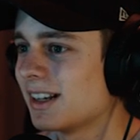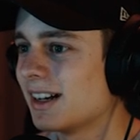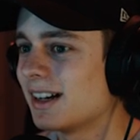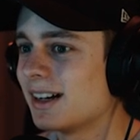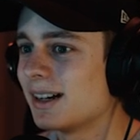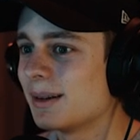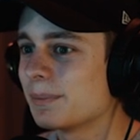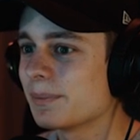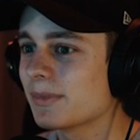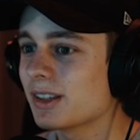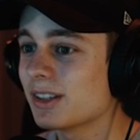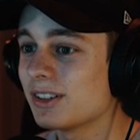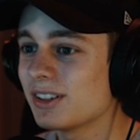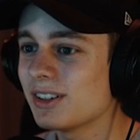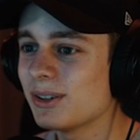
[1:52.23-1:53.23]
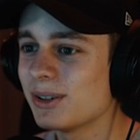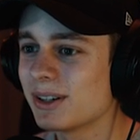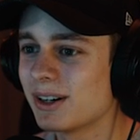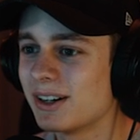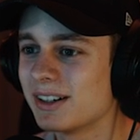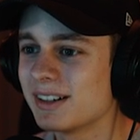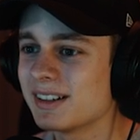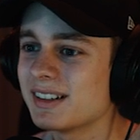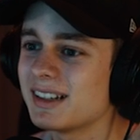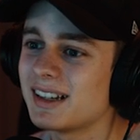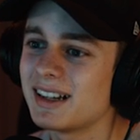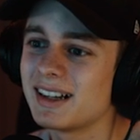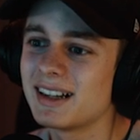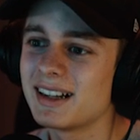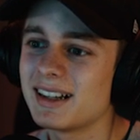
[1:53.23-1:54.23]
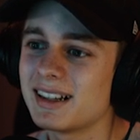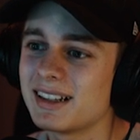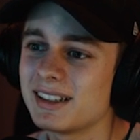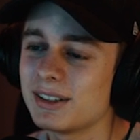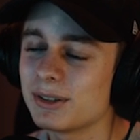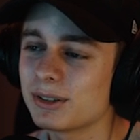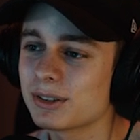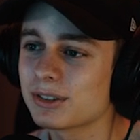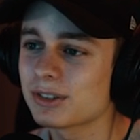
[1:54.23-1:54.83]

Um, continuing on, uh, you can